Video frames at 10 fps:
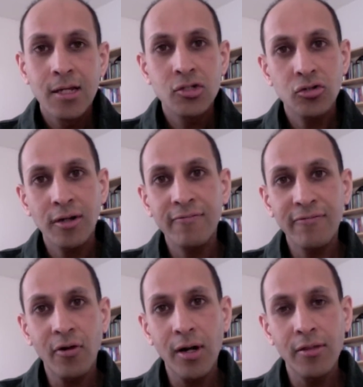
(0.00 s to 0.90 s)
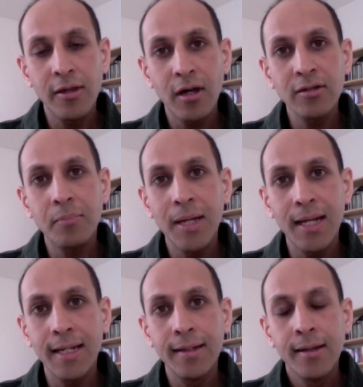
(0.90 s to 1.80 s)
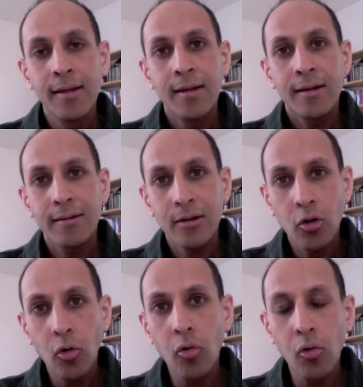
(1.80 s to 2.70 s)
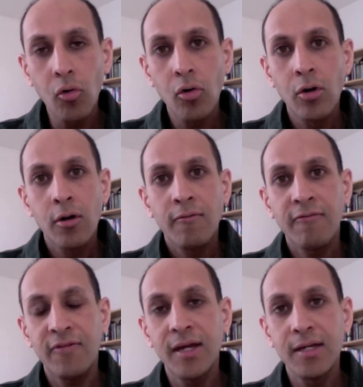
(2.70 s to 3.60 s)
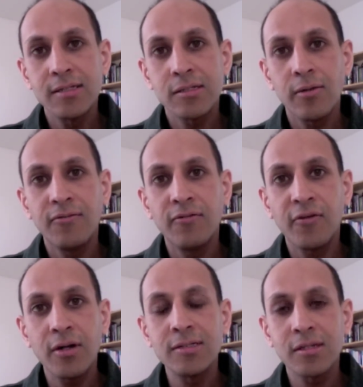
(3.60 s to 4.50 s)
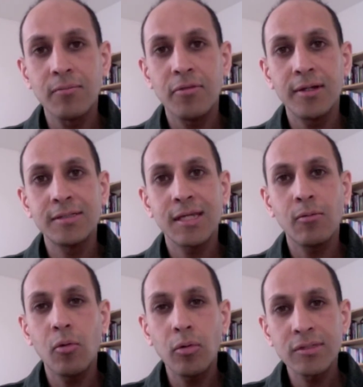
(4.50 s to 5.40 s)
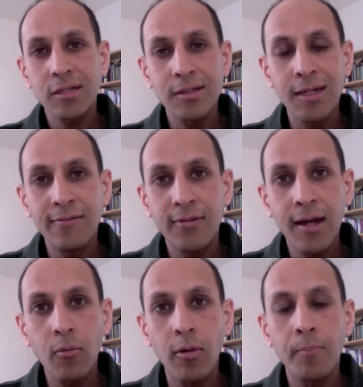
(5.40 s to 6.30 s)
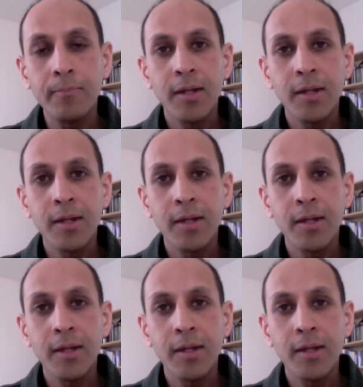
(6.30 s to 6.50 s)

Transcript: Try and find the underpinning core fears. So if you find something, say, well, what's underneath that one?